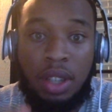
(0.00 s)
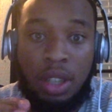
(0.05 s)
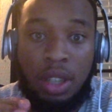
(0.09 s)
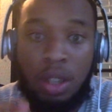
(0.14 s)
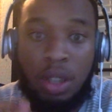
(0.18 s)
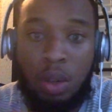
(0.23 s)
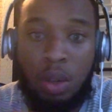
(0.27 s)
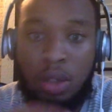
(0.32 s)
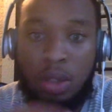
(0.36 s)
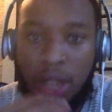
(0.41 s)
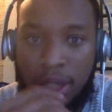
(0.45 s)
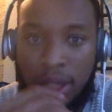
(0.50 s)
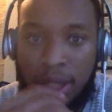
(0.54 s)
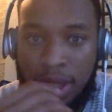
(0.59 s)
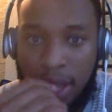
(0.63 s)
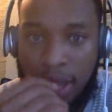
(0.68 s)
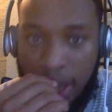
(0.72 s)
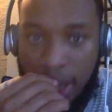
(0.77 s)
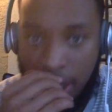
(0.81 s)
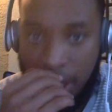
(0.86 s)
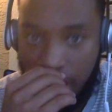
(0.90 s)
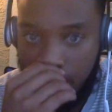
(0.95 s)
Go to like the
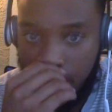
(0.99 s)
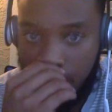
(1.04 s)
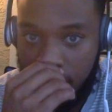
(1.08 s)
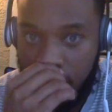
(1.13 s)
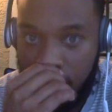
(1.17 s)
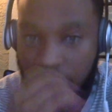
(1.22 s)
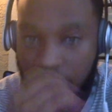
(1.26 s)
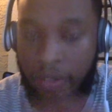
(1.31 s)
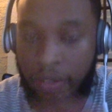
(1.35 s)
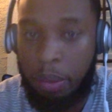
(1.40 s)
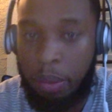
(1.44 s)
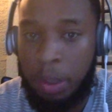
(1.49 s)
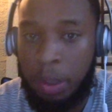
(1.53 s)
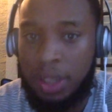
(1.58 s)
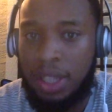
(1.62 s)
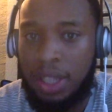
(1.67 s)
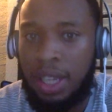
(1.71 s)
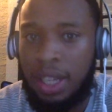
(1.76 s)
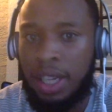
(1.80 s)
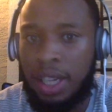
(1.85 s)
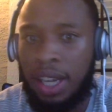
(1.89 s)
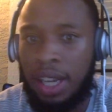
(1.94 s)
last 7 minutes
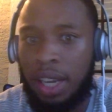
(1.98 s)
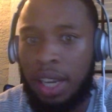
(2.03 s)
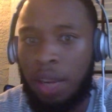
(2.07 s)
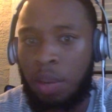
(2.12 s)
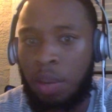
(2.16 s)
of that game.